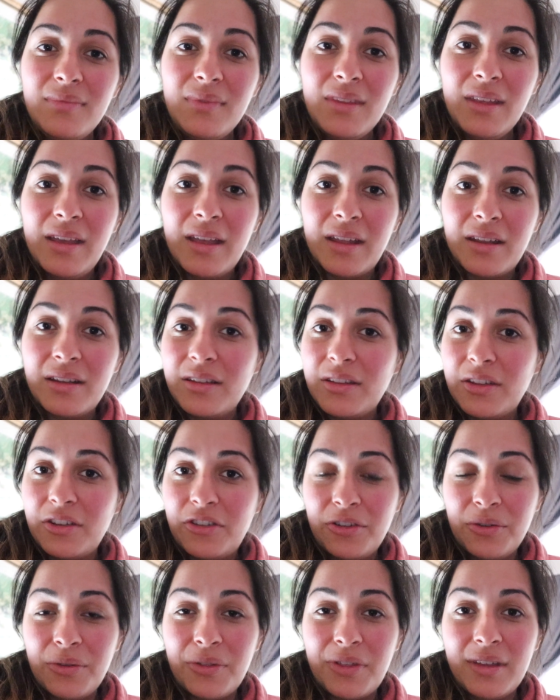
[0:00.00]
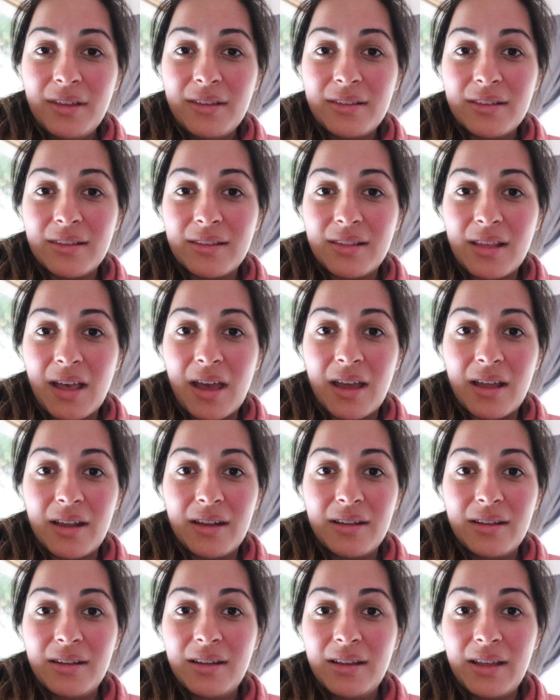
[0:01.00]
the truth is
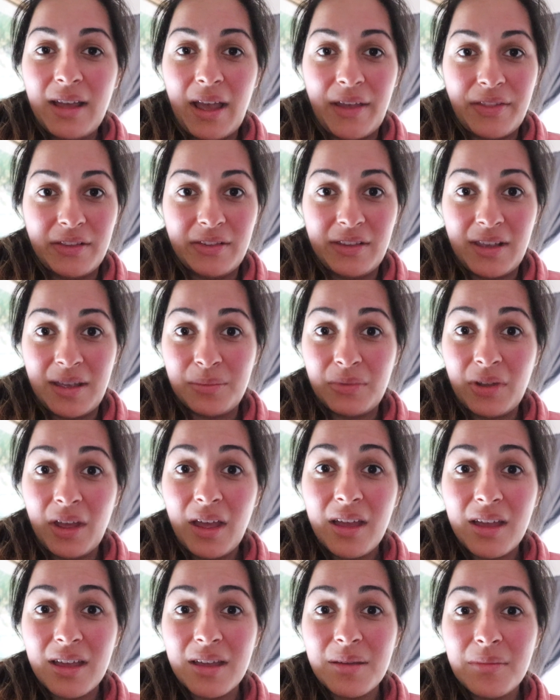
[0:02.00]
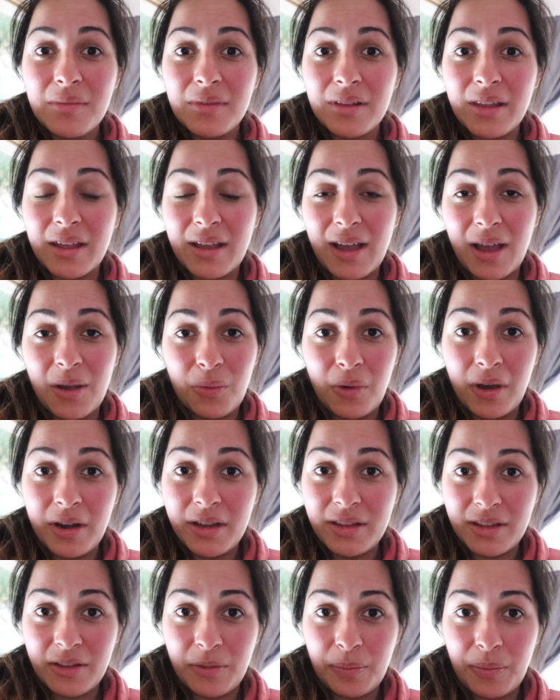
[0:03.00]
that at the same time, like, I
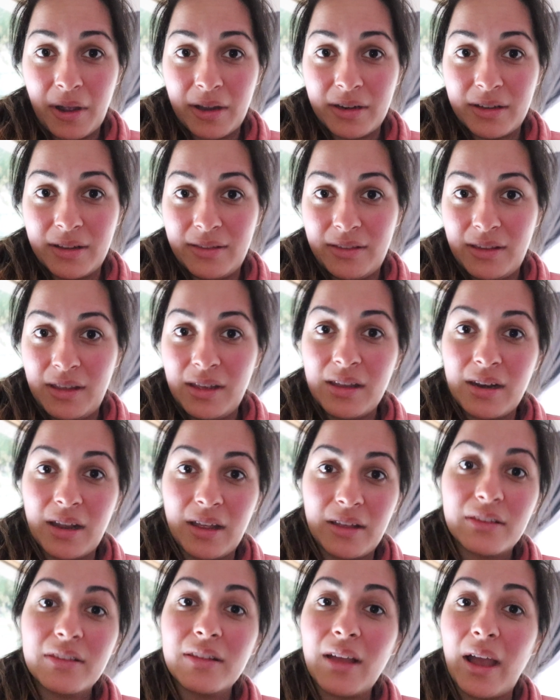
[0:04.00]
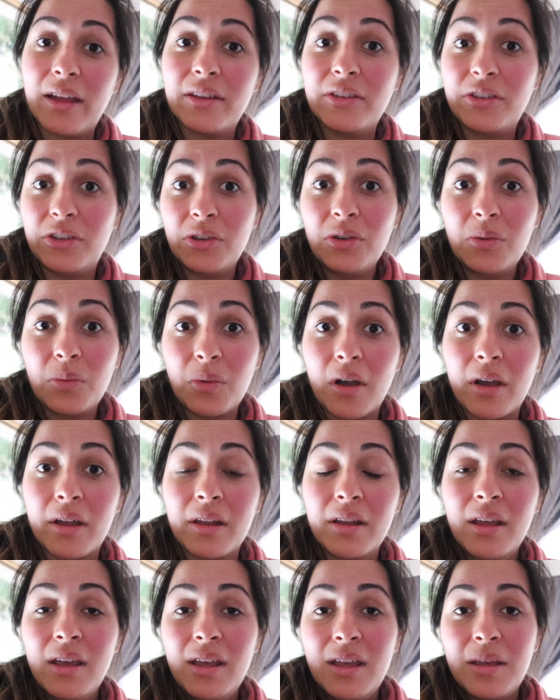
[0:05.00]
wanted this pregnancy and I do want
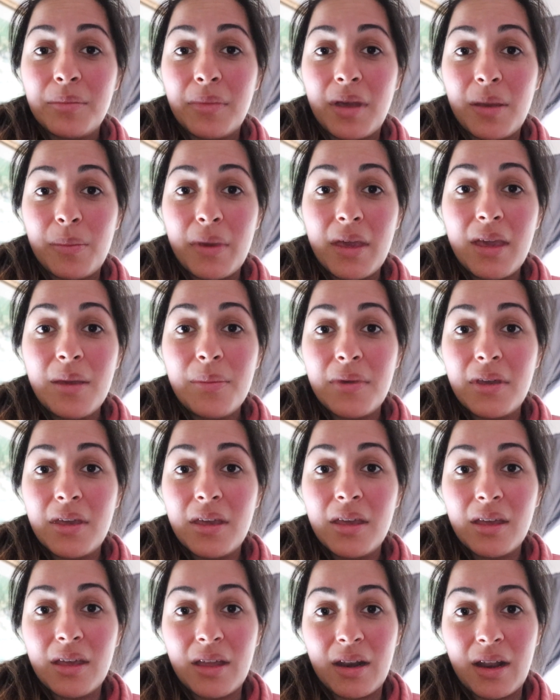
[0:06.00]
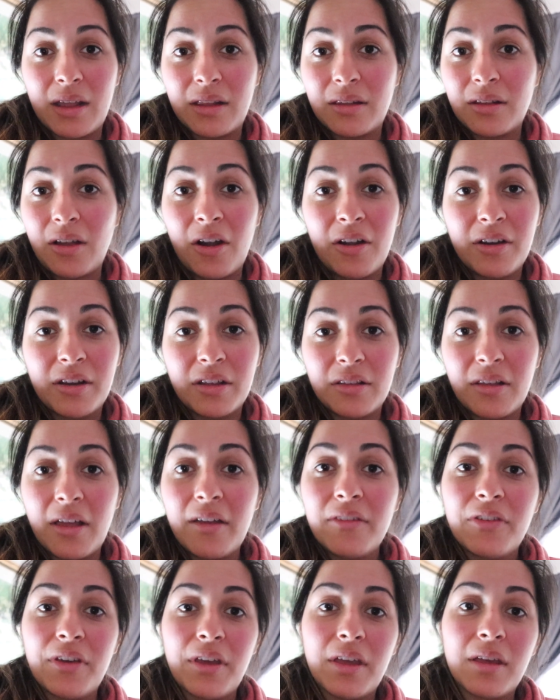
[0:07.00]
my baby and I already
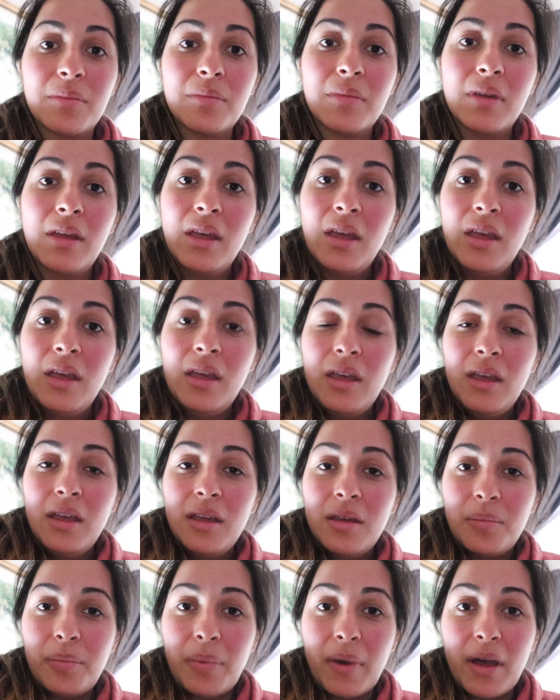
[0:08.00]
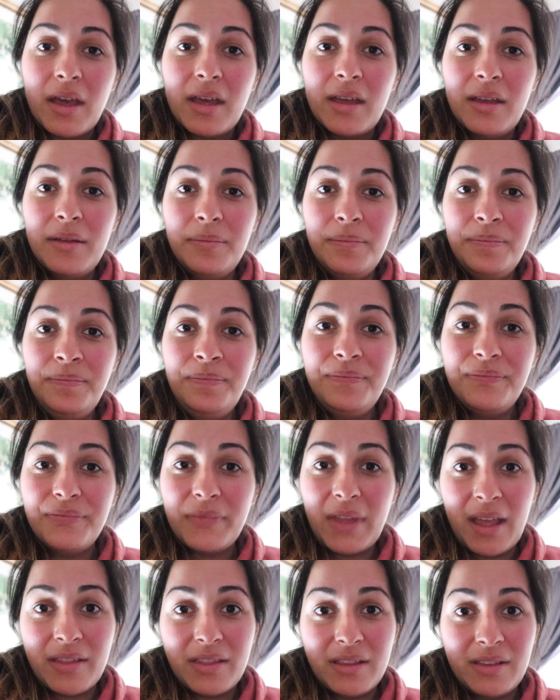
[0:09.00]
love him, but
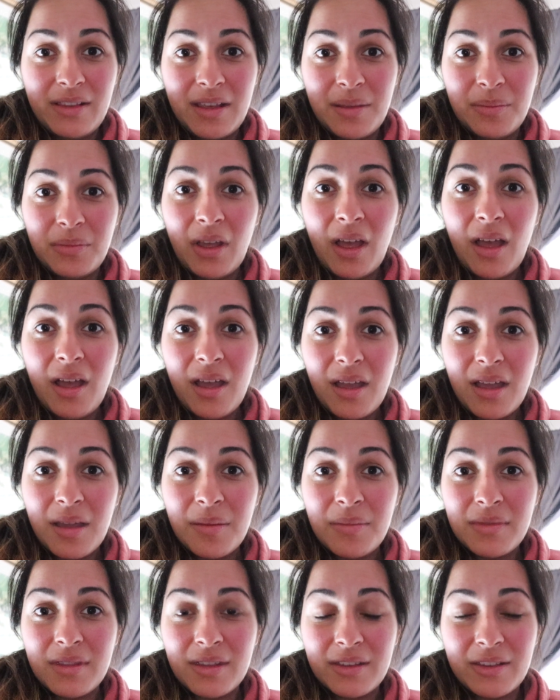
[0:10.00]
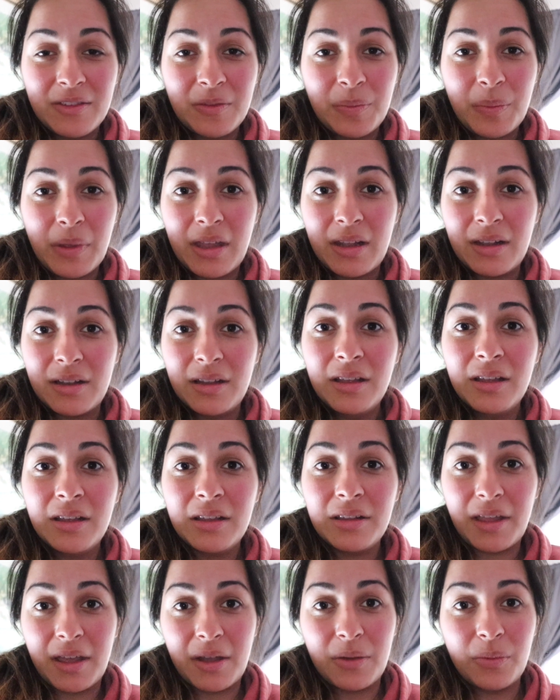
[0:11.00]
at the same time this has been
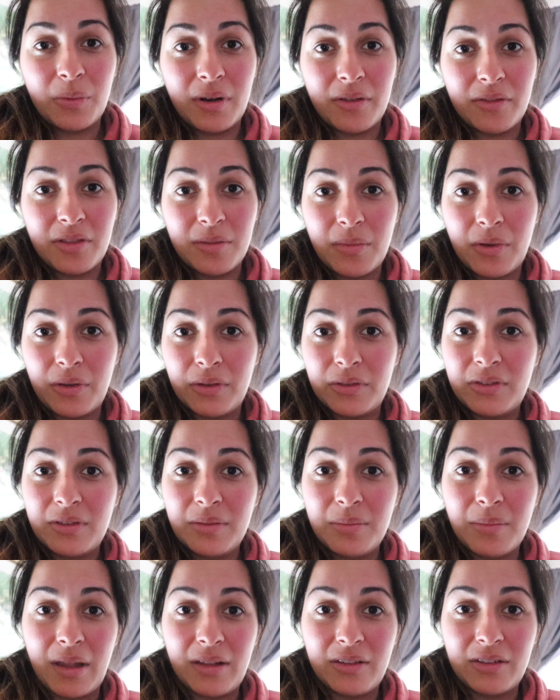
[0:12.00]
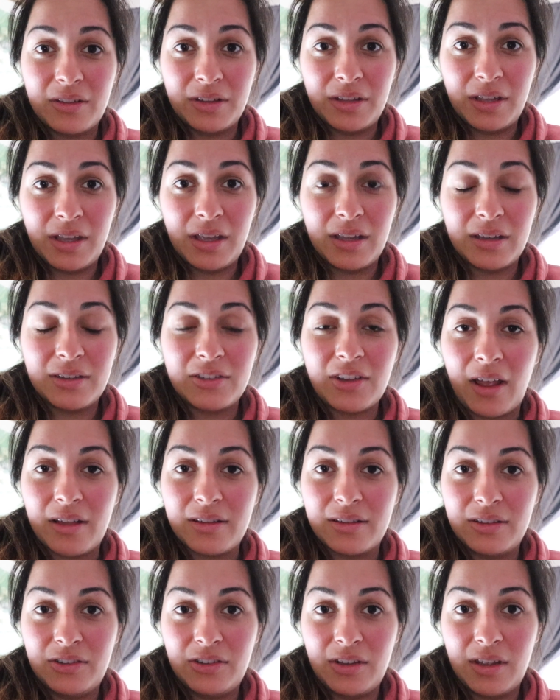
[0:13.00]
like one of the most mentally
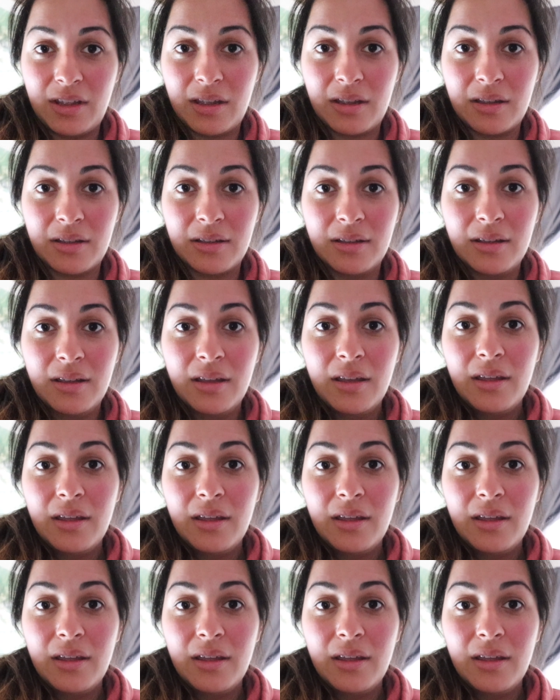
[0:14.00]
challenging